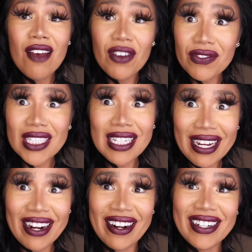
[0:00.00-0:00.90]
15
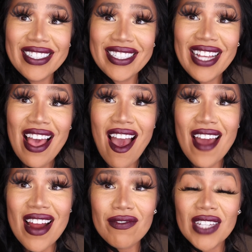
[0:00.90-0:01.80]
years,
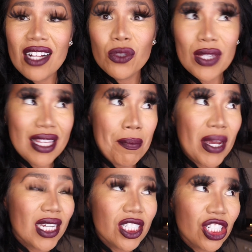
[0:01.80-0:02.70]
and I've dealt with the
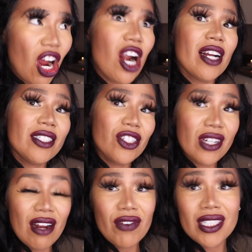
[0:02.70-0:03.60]
biggest sharks you
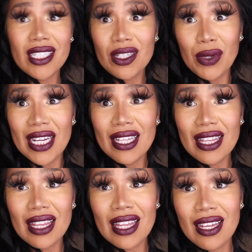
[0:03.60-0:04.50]
can ever deal
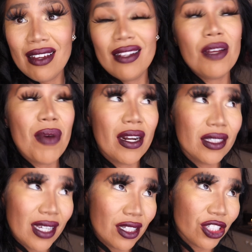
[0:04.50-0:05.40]
with in the
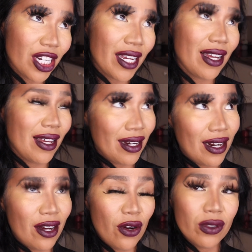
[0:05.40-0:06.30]
penitentiary, in
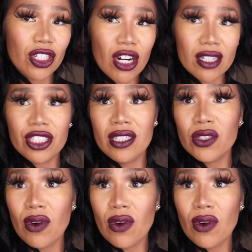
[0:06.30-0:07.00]
and out, corrections,